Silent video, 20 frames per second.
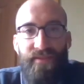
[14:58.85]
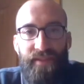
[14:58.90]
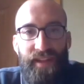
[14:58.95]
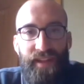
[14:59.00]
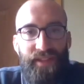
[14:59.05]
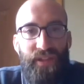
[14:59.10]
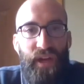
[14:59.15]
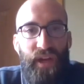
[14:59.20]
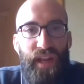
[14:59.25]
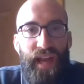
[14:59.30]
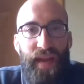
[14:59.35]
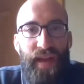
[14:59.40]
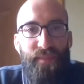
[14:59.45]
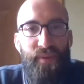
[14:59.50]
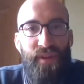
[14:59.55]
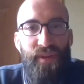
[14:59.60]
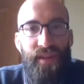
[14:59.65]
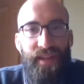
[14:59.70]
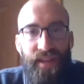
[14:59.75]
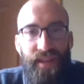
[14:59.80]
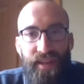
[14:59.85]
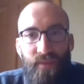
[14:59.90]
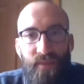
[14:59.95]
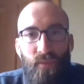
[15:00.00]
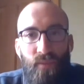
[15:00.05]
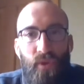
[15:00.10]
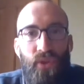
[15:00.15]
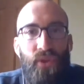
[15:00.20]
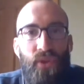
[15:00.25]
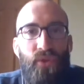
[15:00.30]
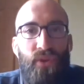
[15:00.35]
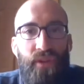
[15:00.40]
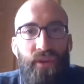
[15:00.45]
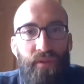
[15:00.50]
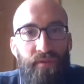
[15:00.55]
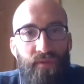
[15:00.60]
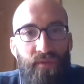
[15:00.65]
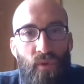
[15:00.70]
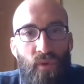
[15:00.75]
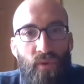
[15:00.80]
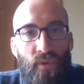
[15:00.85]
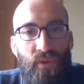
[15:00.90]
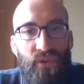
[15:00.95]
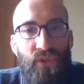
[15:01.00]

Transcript: that's not happening? And what are you looking forward